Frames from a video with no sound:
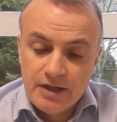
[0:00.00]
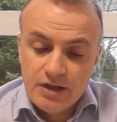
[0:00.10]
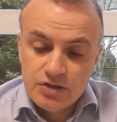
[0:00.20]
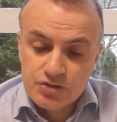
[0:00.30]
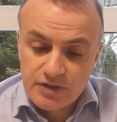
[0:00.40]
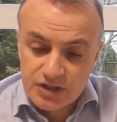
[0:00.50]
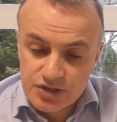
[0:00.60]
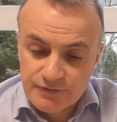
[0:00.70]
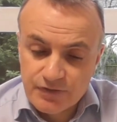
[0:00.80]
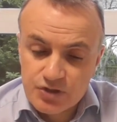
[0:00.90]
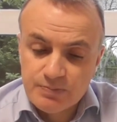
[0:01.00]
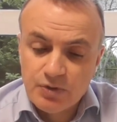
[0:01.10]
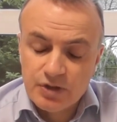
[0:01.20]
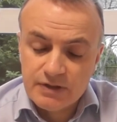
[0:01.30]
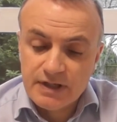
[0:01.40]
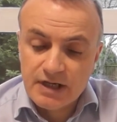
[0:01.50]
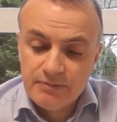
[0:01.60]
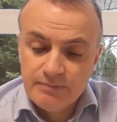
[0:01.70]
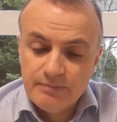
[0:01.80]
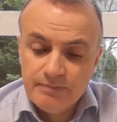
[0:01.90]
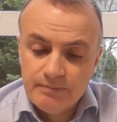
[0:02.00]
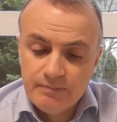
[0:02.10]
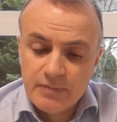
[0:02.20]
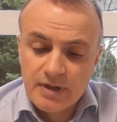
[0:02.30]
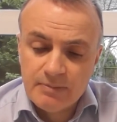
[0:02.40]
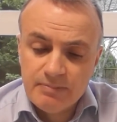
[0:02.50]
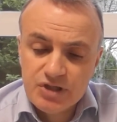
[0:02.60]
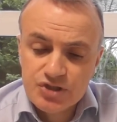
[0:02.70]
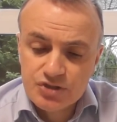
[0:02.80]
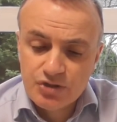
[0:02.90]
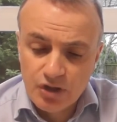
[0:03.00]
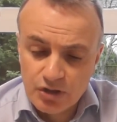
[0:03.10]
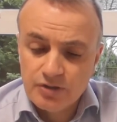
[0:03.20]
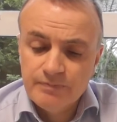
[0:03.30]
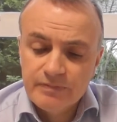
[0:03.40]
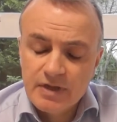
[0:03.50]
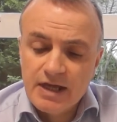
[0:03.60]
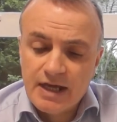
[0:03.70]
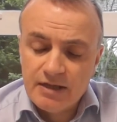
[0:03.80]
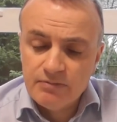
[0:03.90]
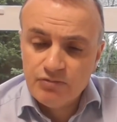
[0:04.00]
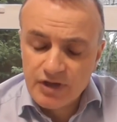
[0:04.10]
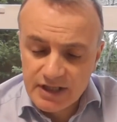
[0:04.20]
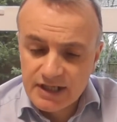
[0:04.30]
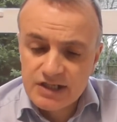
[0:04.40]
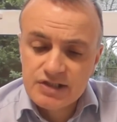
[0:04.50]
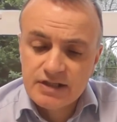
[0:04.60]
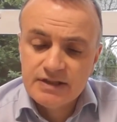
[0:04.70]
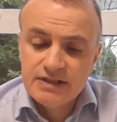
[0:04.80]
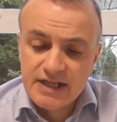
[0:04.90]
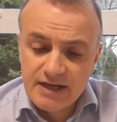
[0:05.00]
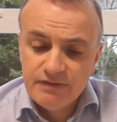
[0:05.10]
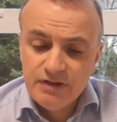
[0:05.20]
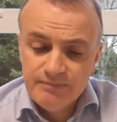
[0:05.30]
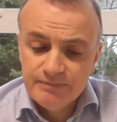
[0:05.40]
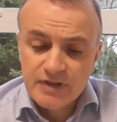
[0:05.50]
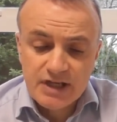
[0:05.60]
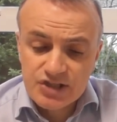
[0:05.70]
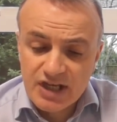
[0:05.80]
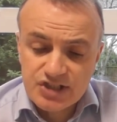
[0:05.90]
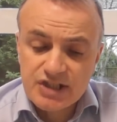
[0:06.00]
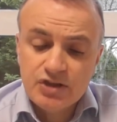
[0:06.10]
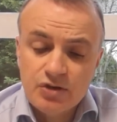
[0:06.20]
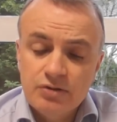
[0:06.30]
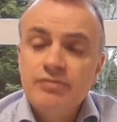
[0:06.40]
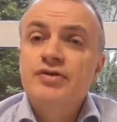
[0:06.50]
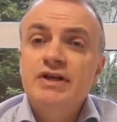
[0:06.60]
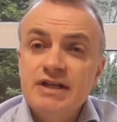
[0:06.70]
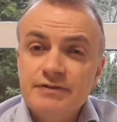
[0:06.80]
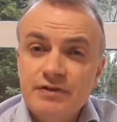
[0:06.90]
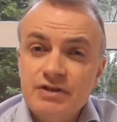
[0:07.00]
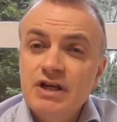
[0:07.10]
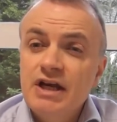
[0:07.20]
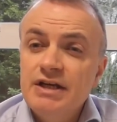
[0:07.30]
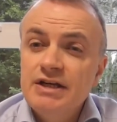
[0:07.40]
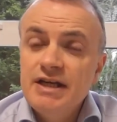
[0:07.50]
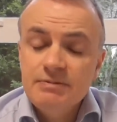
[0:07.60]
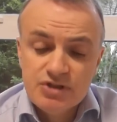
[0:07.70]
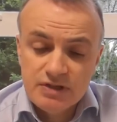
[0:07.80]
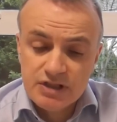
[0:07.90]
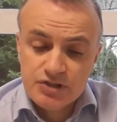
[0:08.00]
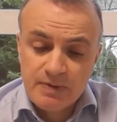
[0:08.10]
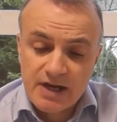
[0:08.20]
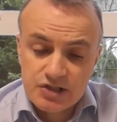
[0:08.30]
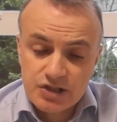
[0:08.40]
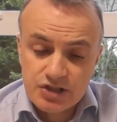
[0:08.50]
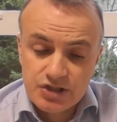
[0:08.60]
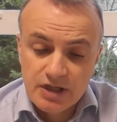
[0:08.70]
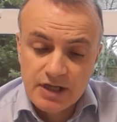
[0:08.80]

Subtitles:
So that's the first point there. Be strong and realize that the devil, he's actually called three different names in this passage.